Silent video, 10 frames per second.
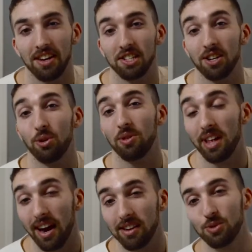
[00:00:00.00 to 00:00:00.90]
so
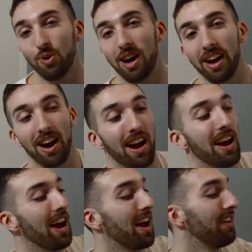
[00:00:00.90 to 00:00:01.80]
that is why I
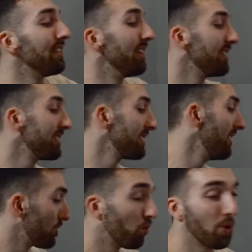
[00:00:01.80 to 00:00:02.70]
have this
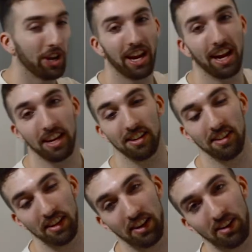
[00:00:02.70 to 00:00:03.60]

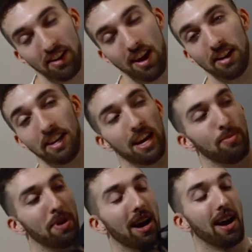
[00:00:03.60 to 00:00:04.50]
28-liter day
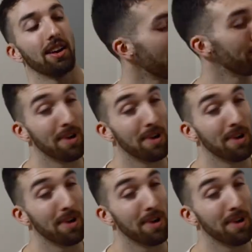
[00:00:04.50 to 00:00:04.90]
pack from